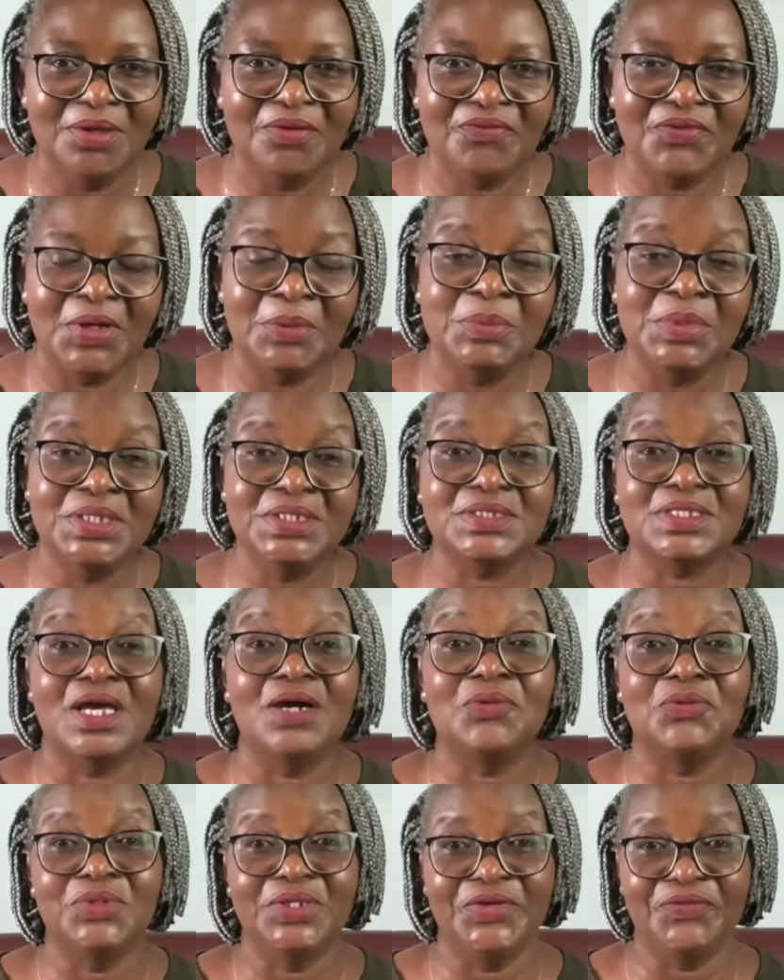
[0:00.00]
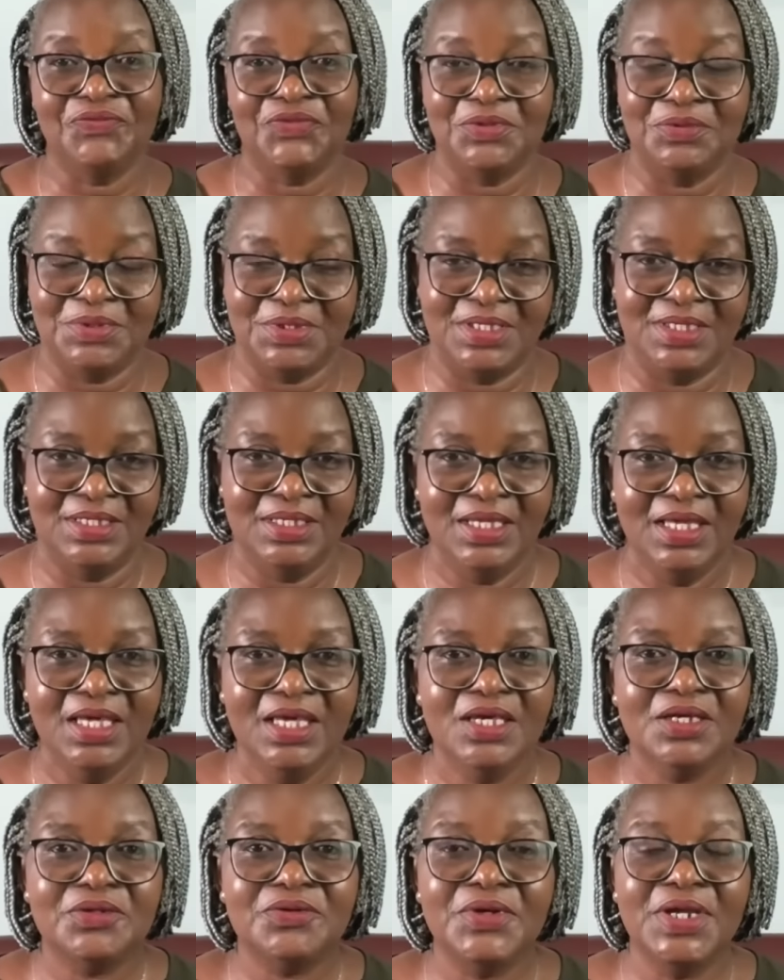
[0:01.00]
Families, I will leave you here.
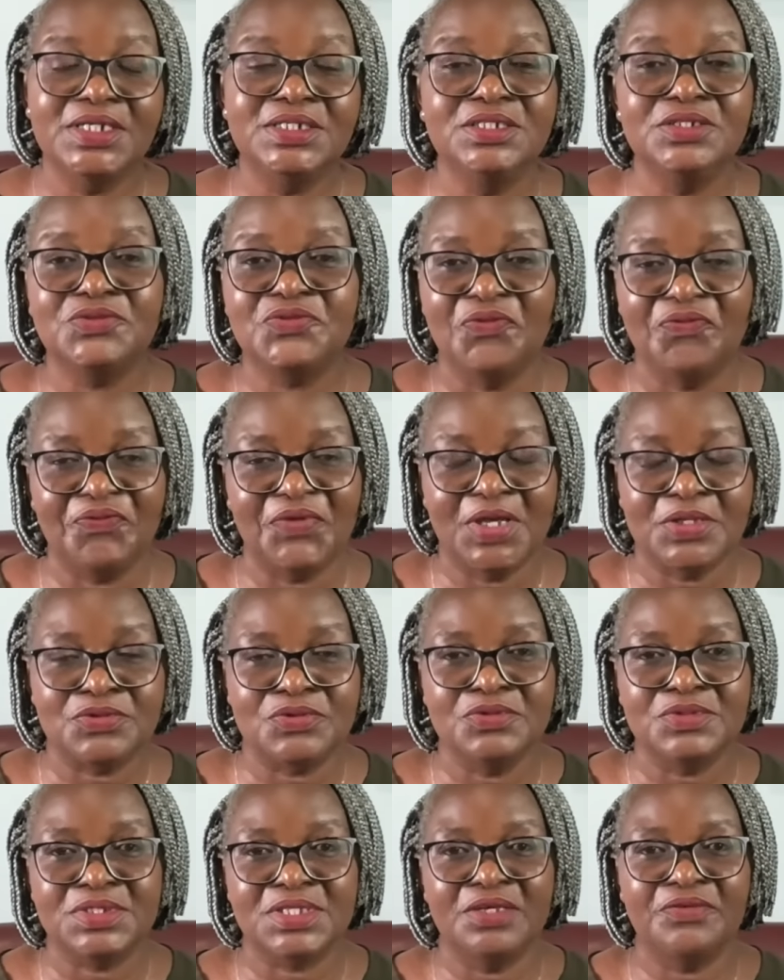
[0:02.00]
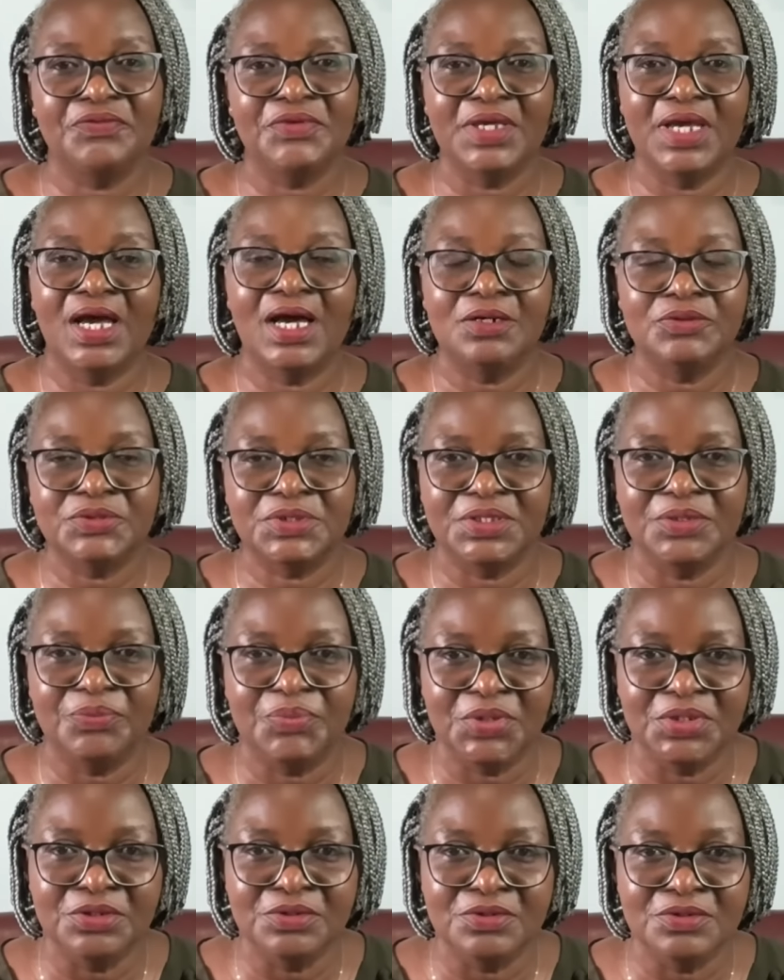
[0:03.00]
Credit to Faso 7
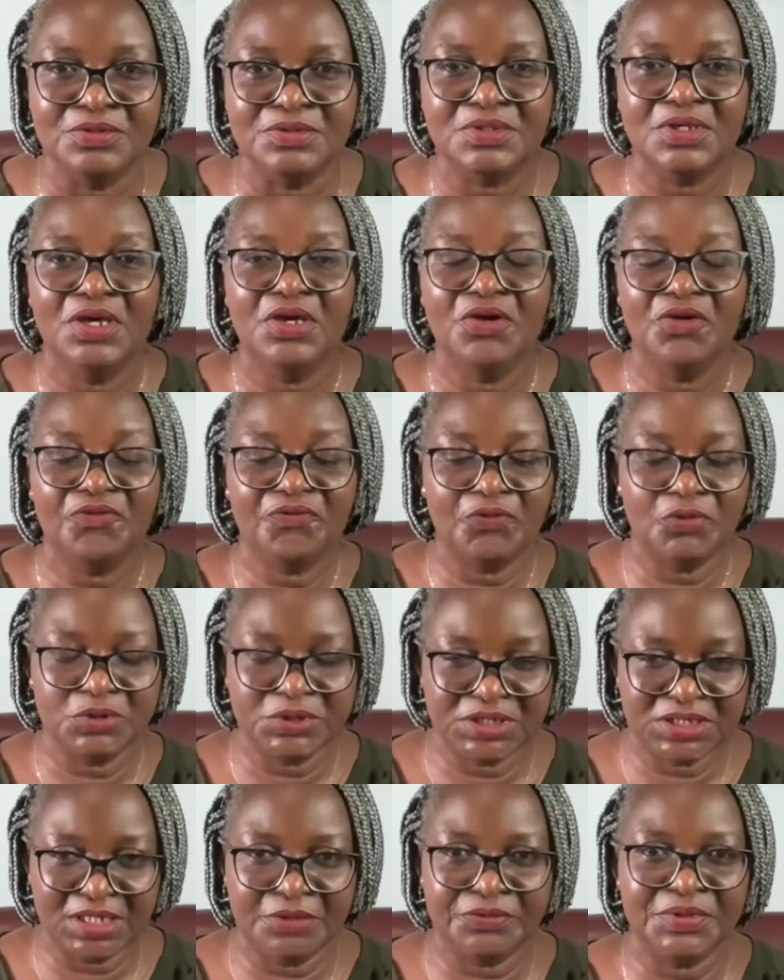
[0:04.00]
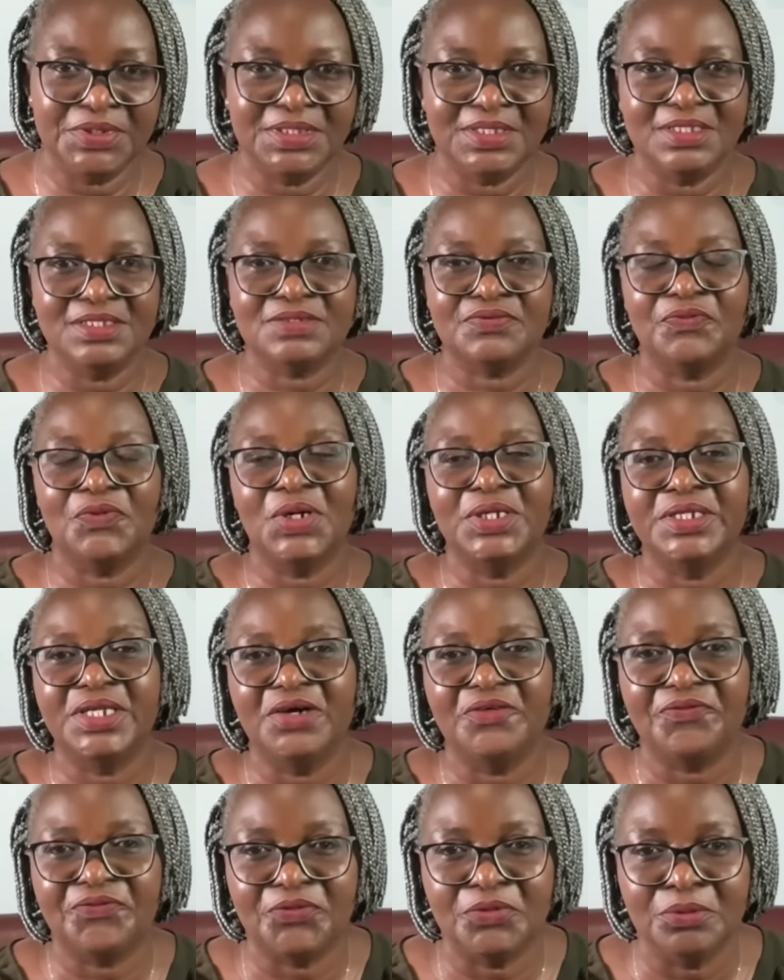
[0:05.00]
RTB News for sharing this
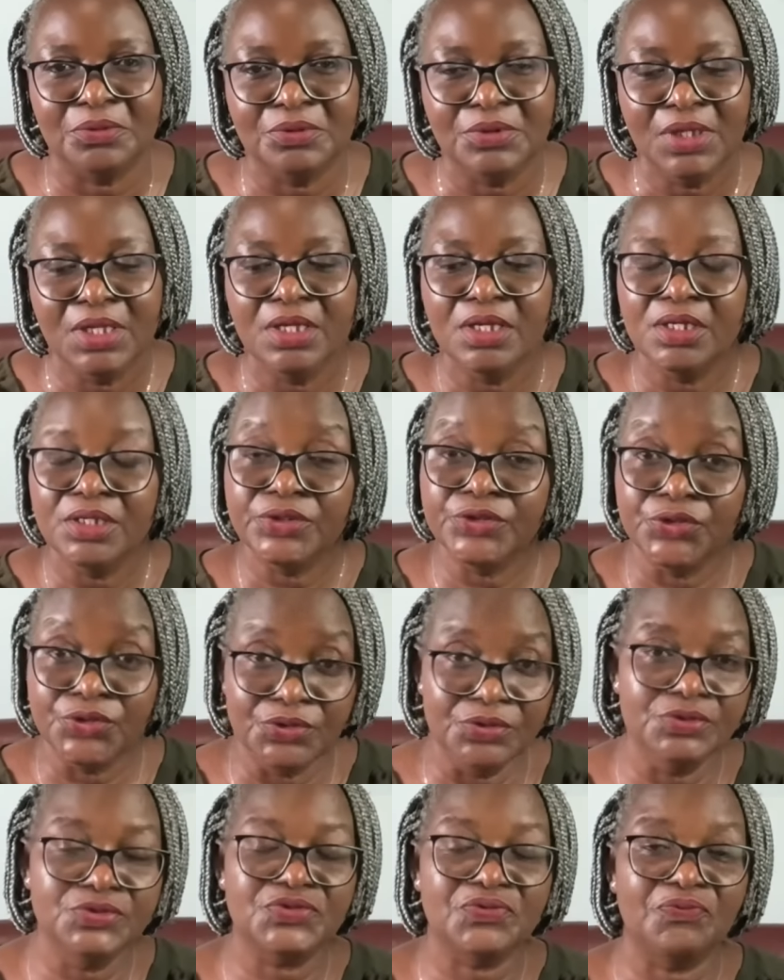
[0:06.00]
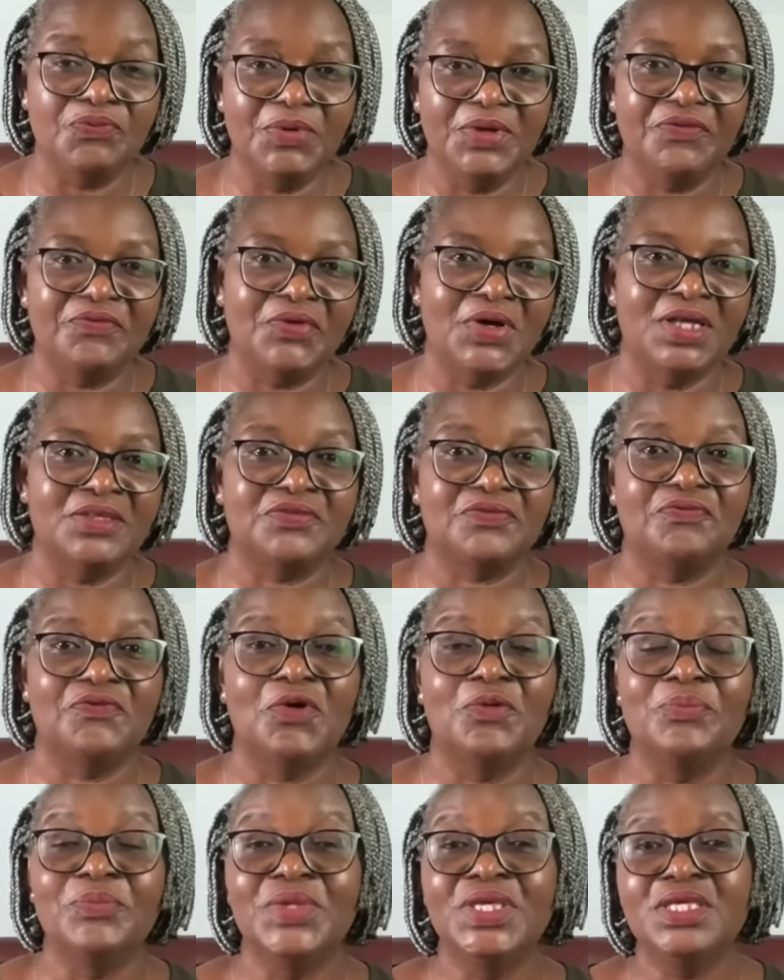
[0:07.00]
wonderful news with us.
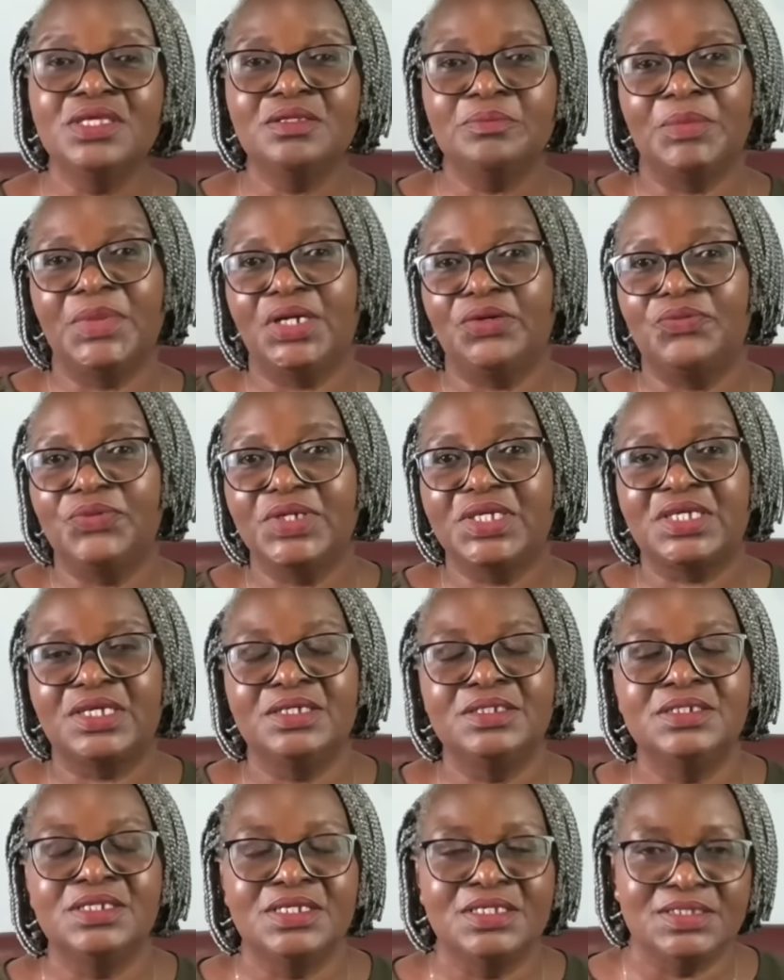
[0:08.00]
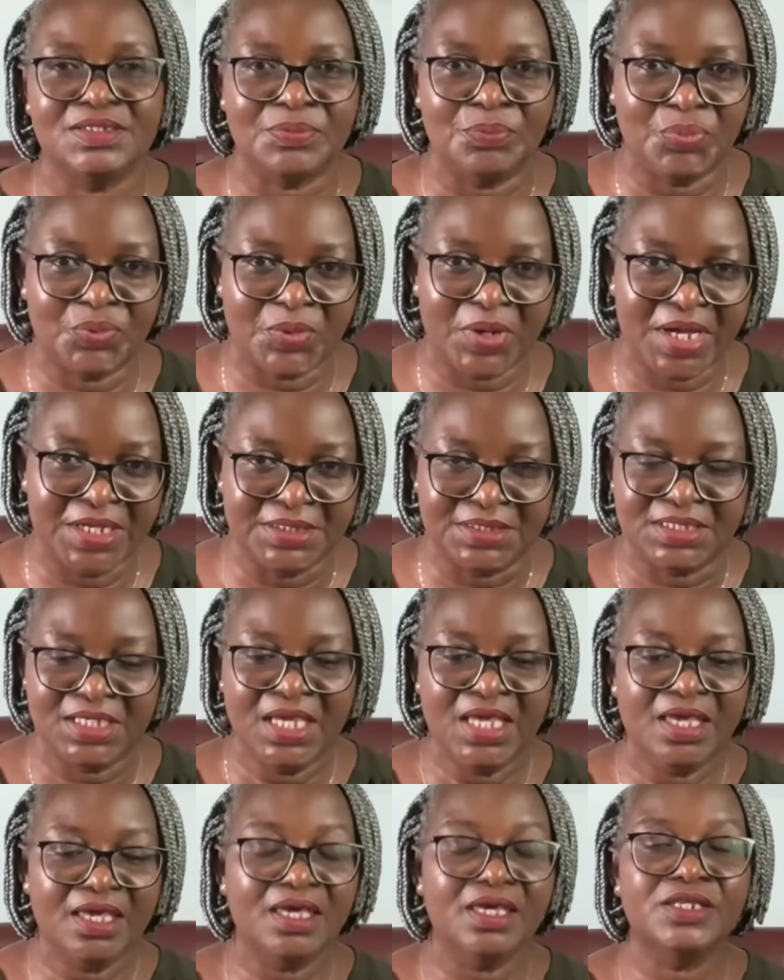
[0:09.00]
For me, my weekend is bright.
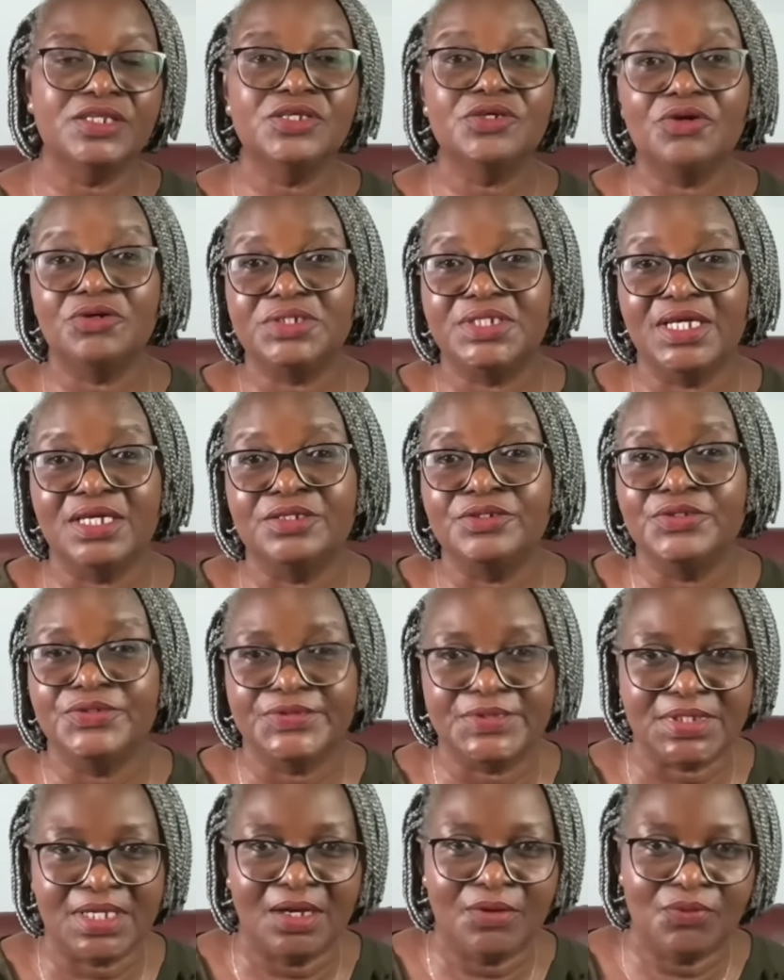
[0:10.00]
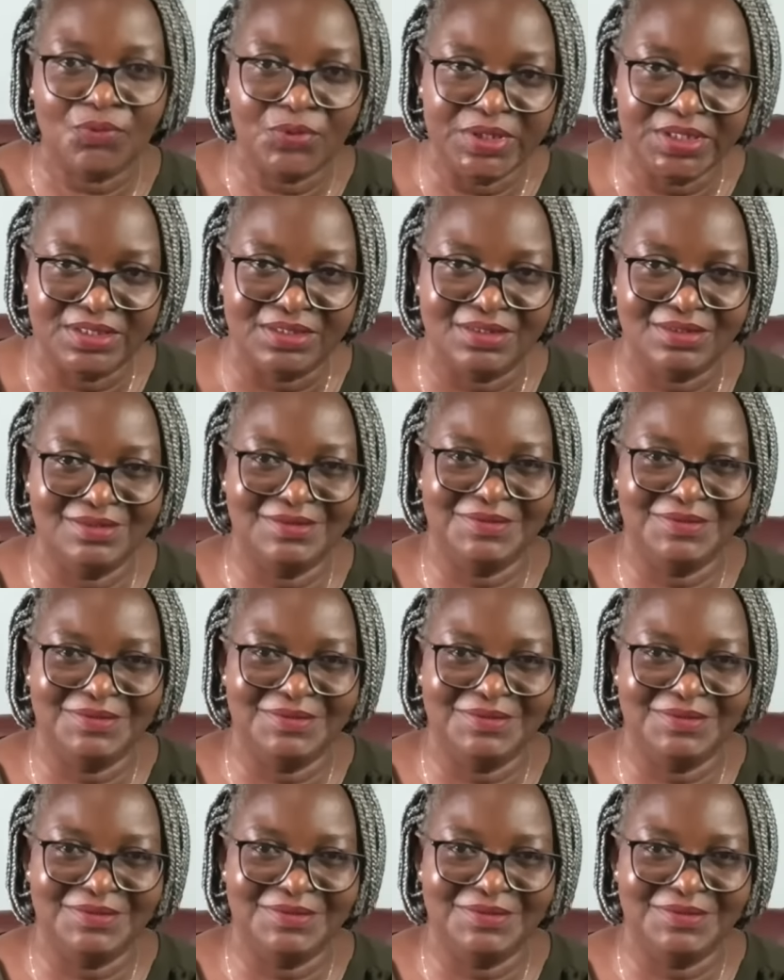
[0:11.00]
Any other news can wait.